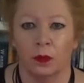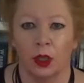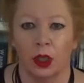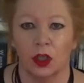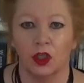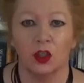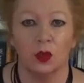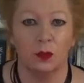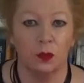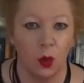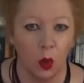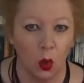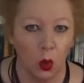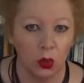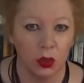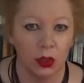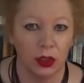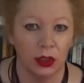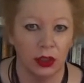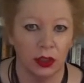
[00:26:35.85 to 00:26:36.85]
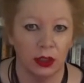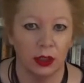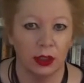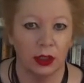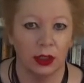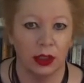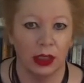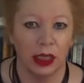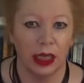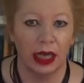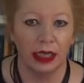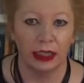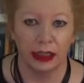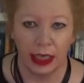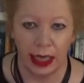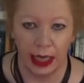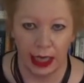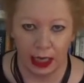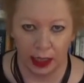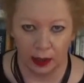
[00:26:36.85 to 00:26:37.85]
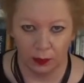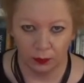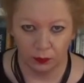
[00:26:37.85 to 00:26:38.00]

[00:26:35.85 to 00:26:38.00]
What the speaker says: support, and care